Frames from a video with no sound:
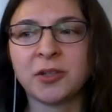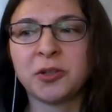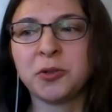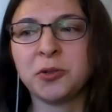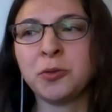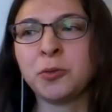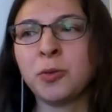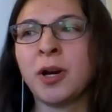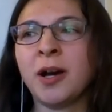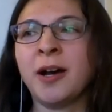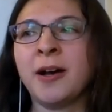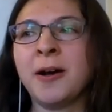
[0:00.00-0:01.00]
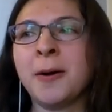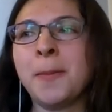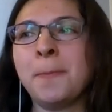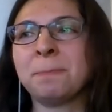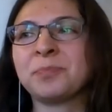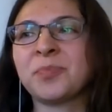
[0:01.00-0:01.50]
who
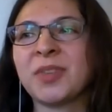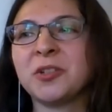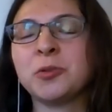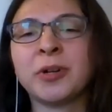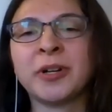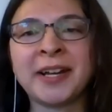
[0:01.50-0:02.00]
are